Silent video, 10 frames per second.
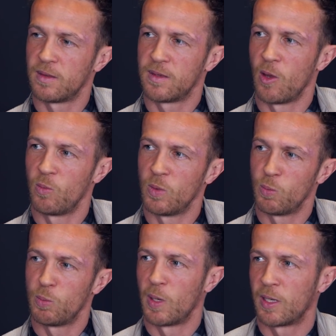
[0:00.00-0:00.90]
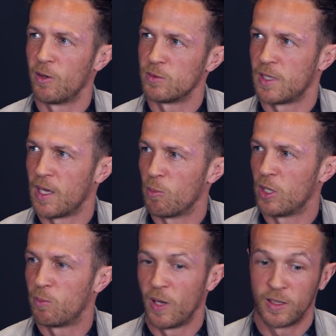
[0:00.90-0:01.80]
down with my girls and get them on
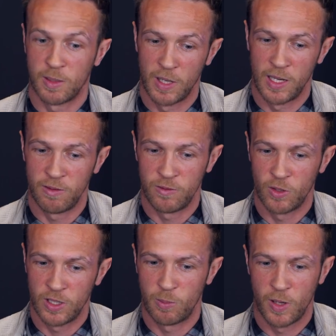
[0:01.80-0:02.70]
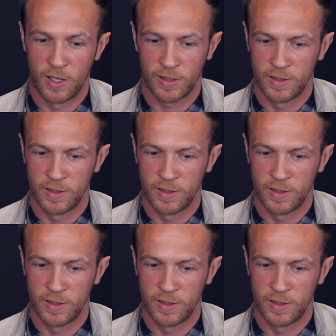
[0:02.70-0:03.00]
the park, get my nephew onto the park,